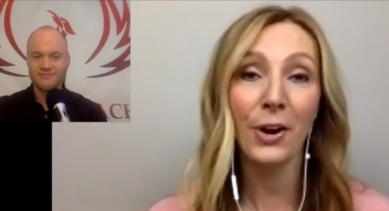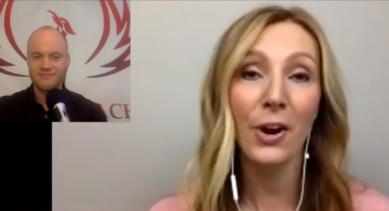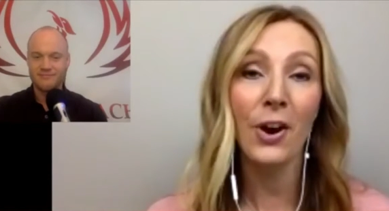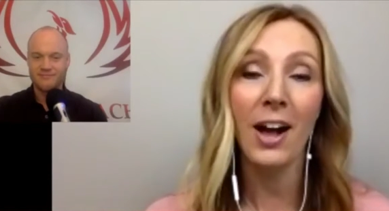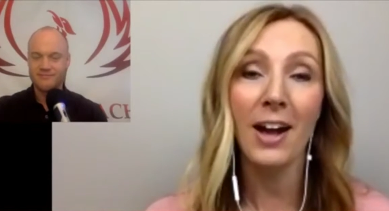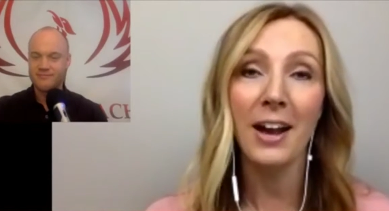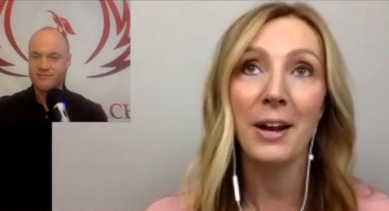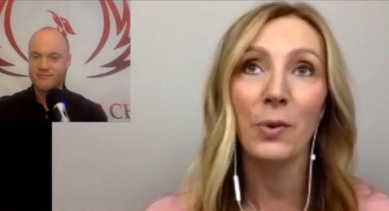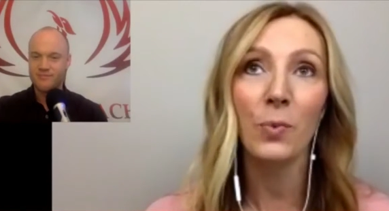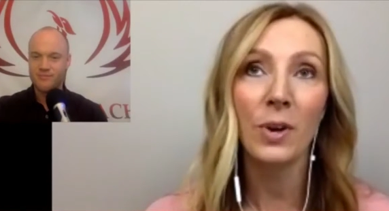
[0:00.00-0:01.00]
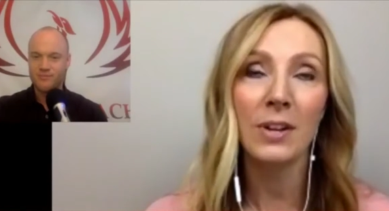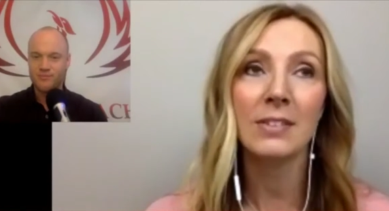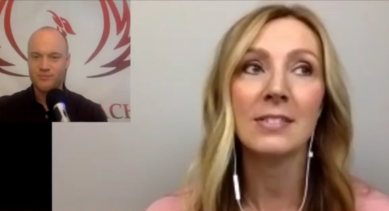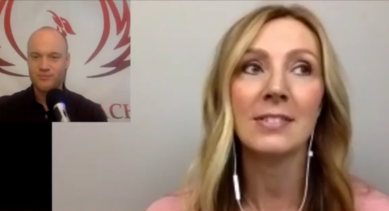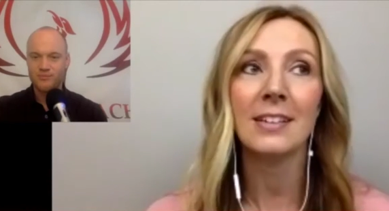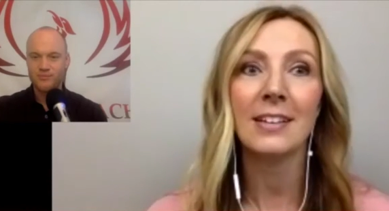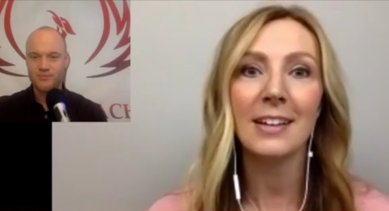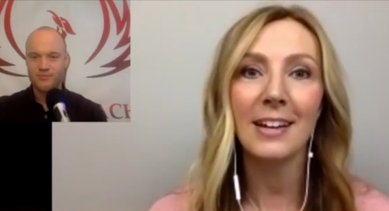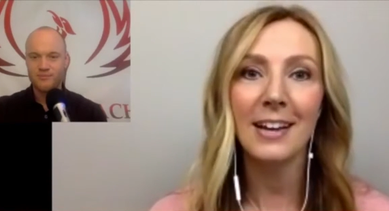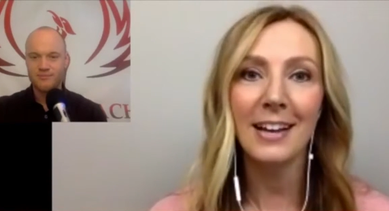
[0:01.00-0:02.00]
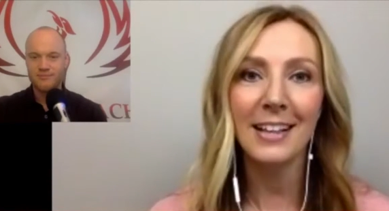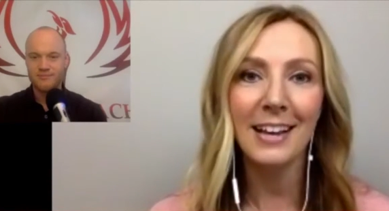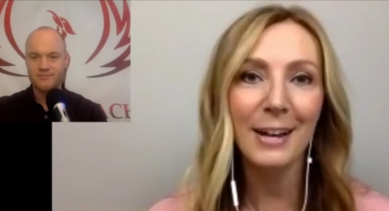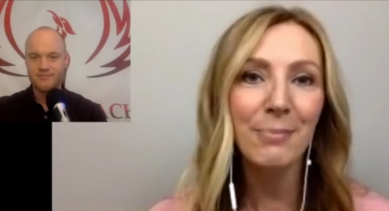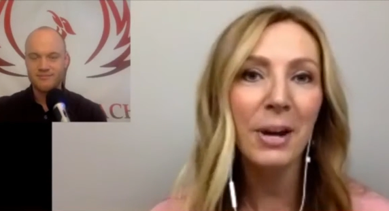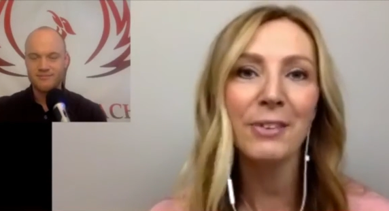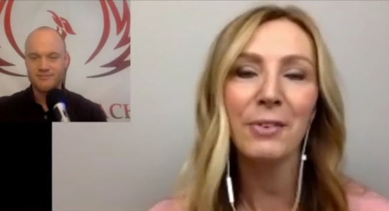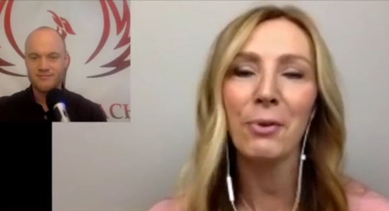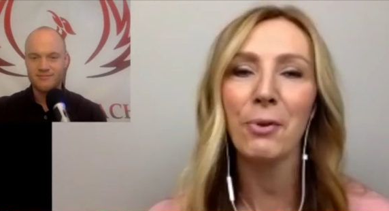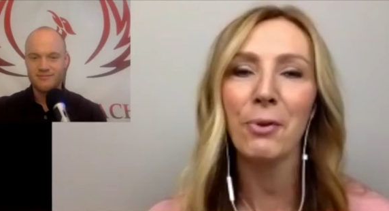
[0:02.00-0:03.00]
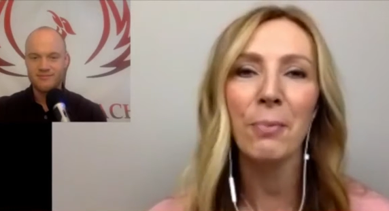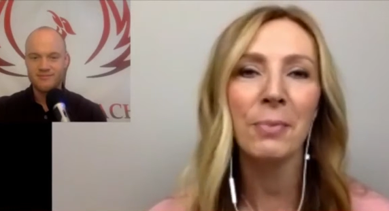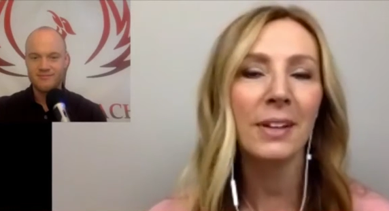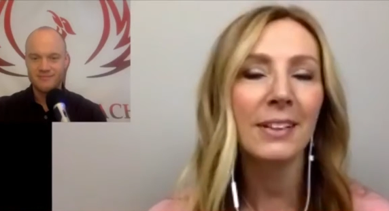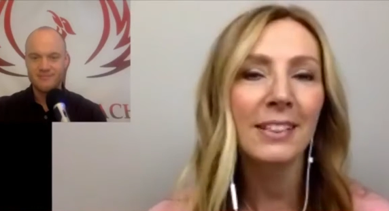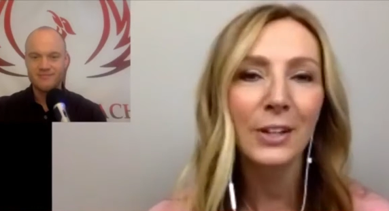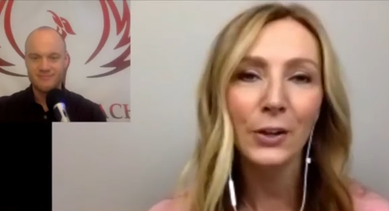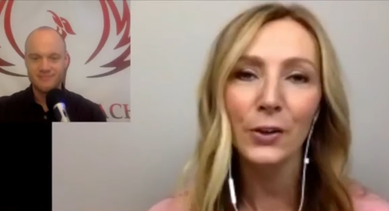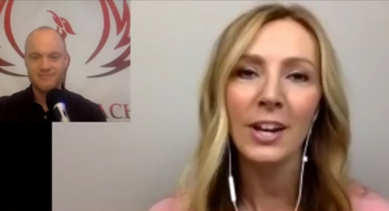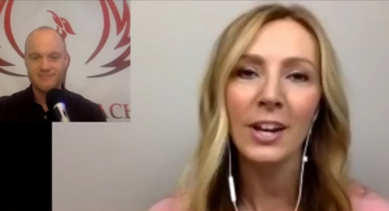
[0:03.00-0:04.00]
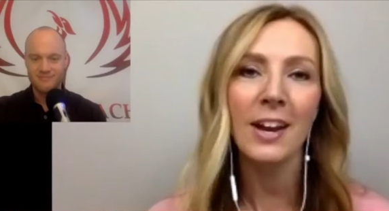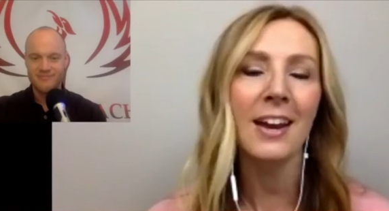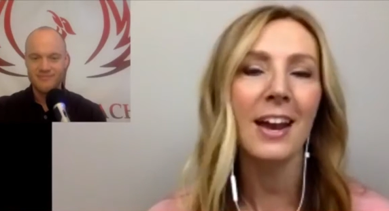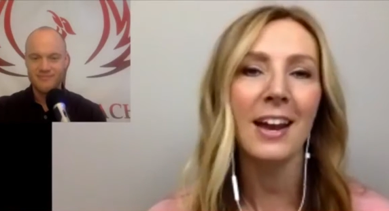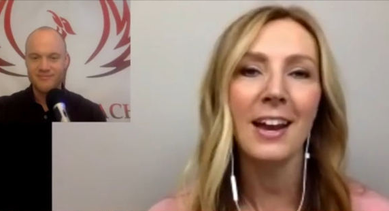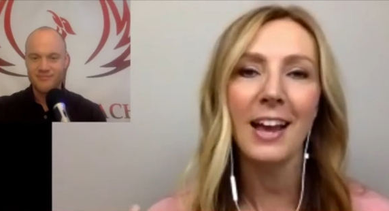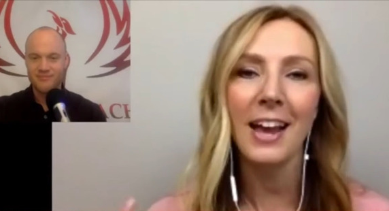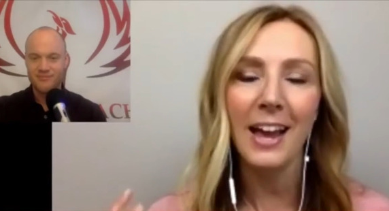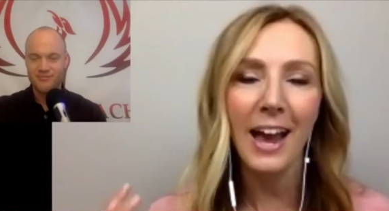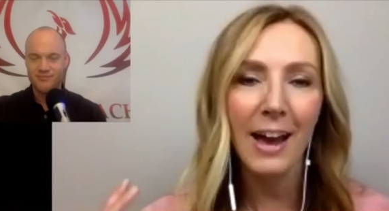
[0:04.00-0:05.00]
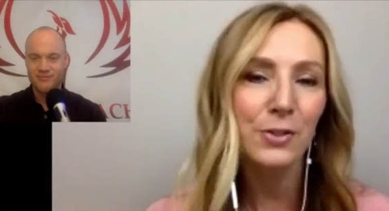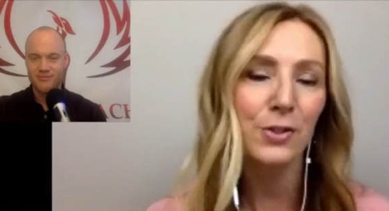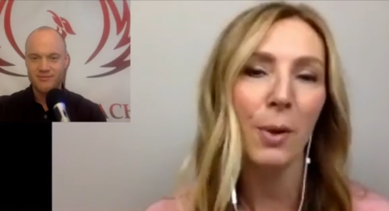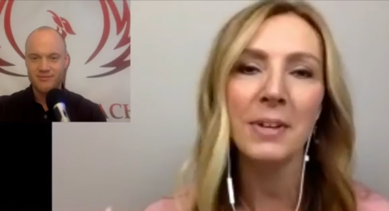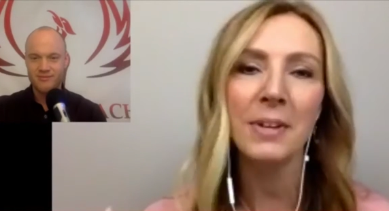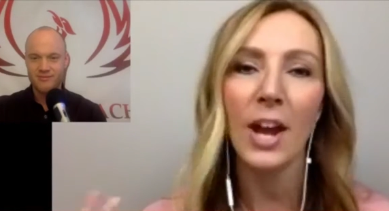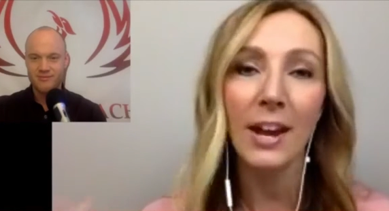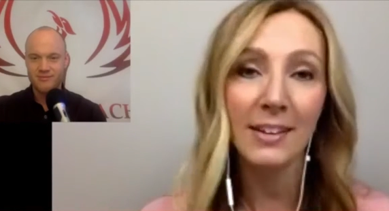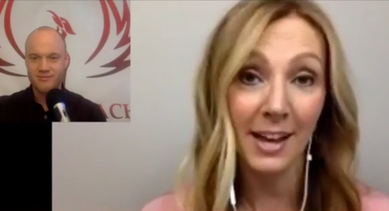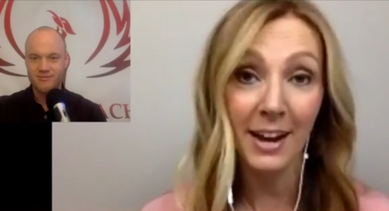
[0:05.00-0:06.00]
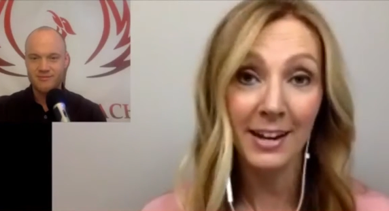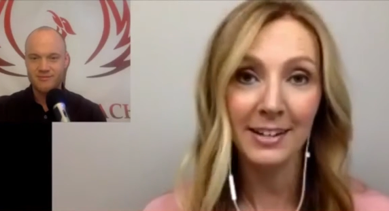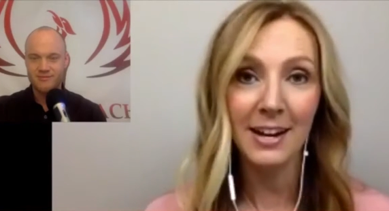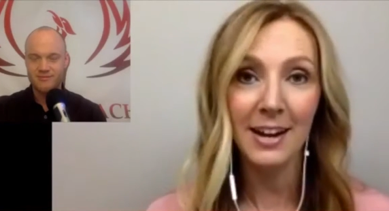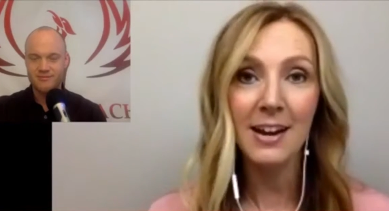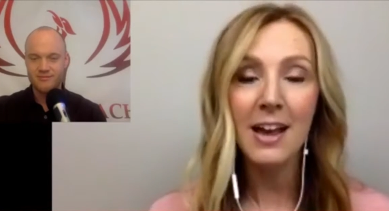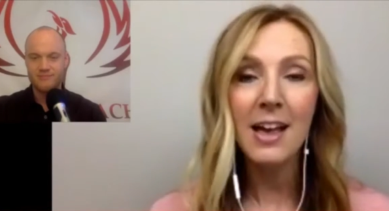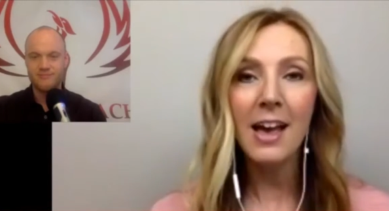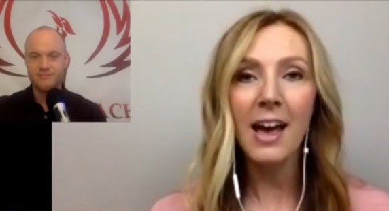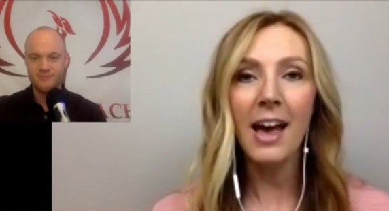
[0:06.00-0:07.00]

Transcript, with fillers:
Speaker 1: I was in my living room, literally having so much anxiety mm.